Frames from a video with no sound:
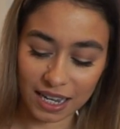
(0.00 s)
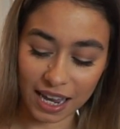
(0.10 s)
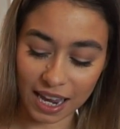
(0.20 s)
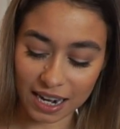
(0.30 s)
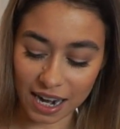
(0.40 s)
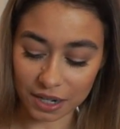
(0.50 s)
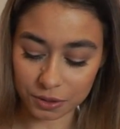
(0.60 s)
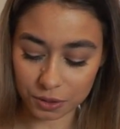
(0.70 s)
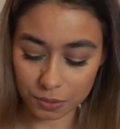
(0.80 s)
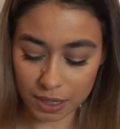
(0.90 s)
And I
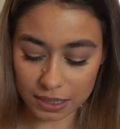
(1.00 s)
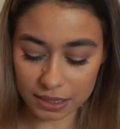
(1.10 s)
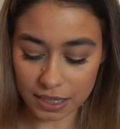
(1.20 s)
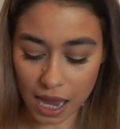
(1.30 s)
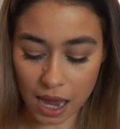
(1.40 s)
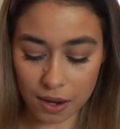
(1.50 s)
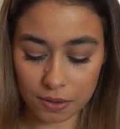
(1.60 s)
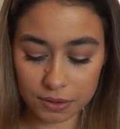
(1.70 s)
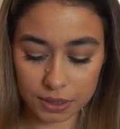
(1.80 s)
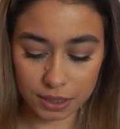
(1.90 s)
do weigh this
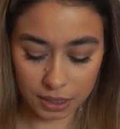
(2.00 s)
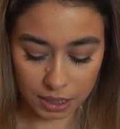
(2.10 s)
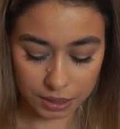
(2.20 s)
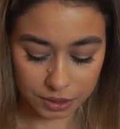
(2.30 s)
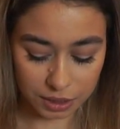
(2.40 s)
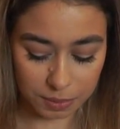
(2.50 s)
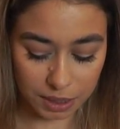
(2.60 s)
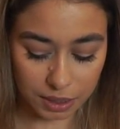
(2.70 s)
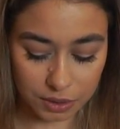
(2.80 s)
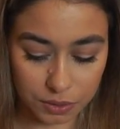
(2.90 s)
out just
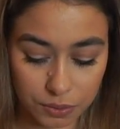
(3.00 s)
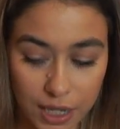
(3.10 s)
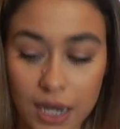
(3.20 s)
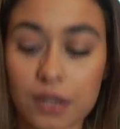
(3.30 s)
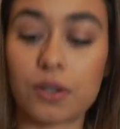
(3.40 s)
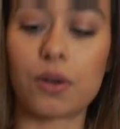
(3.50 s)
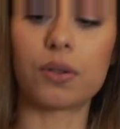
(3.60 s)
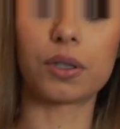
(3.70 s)
because you can go a